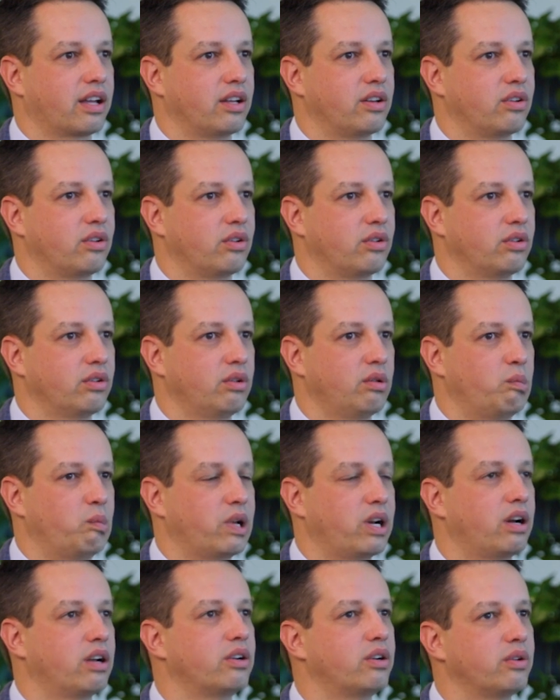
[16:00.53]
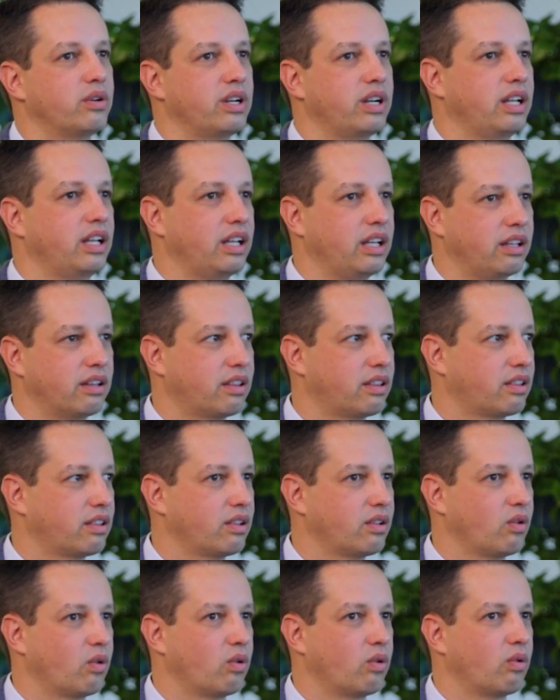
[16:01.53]
can do. But underneath
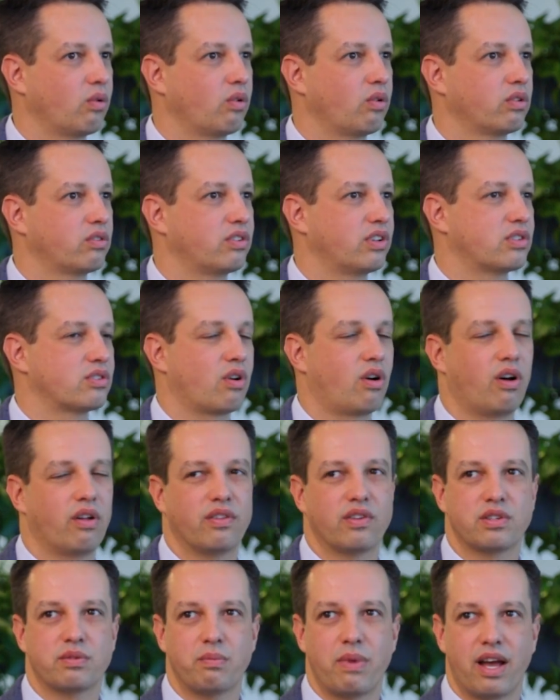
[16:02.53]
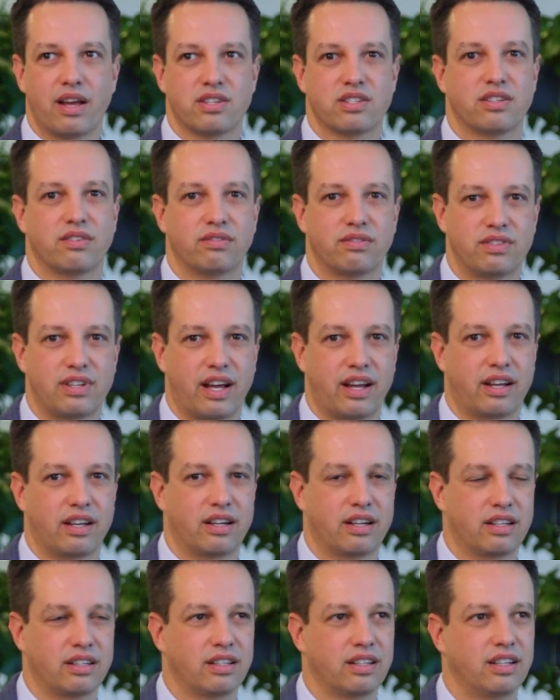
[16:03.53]
sits all this massive
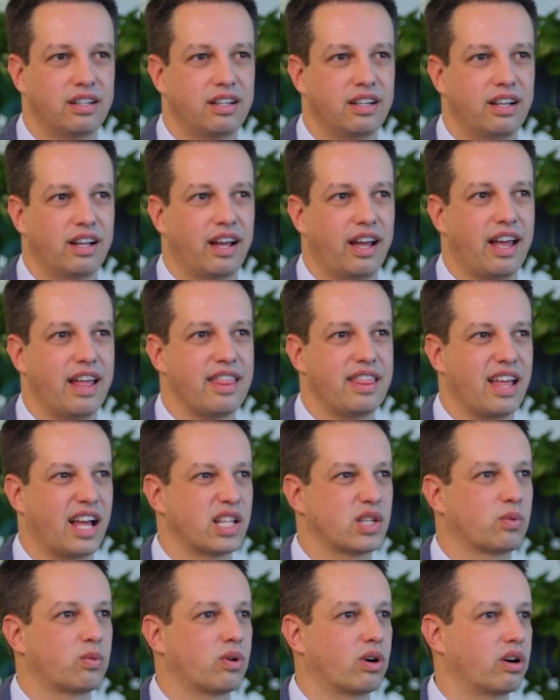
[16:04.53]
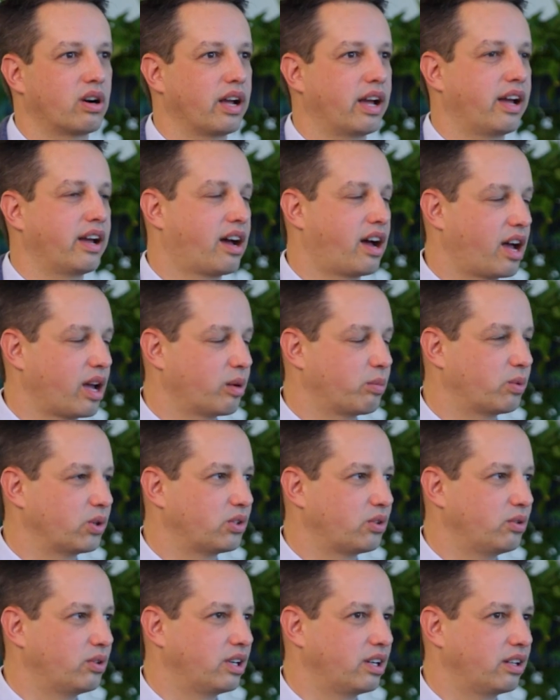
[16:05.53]
data. And that's where our AI
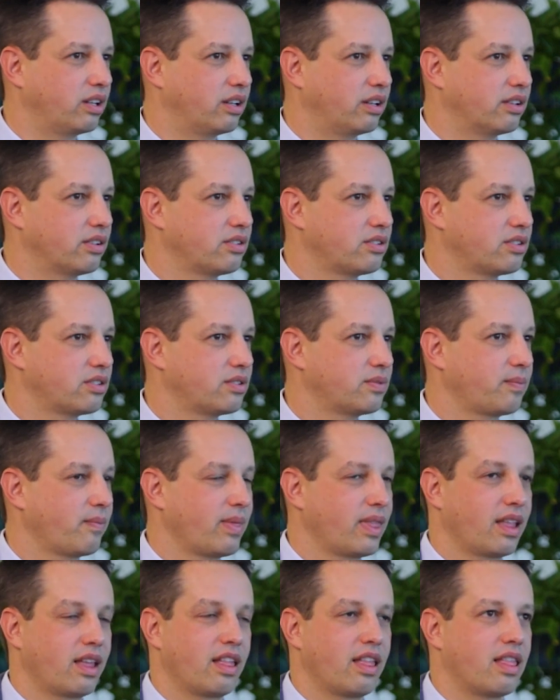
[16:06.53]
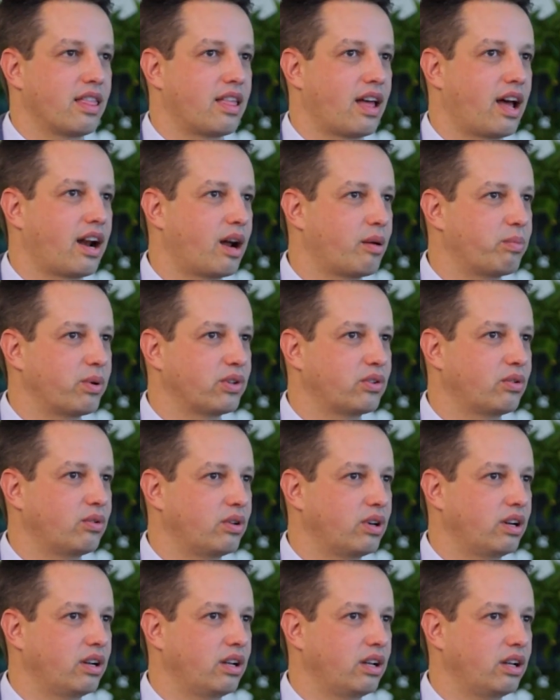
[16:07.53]
opportunity is. That
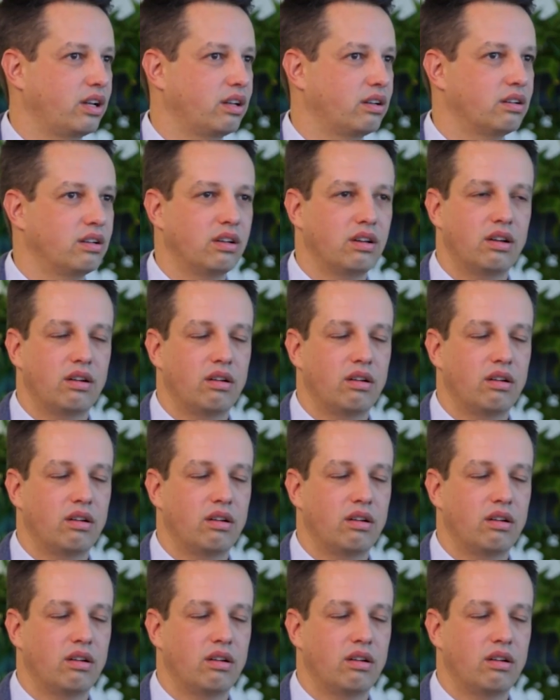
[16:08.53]
opportunity,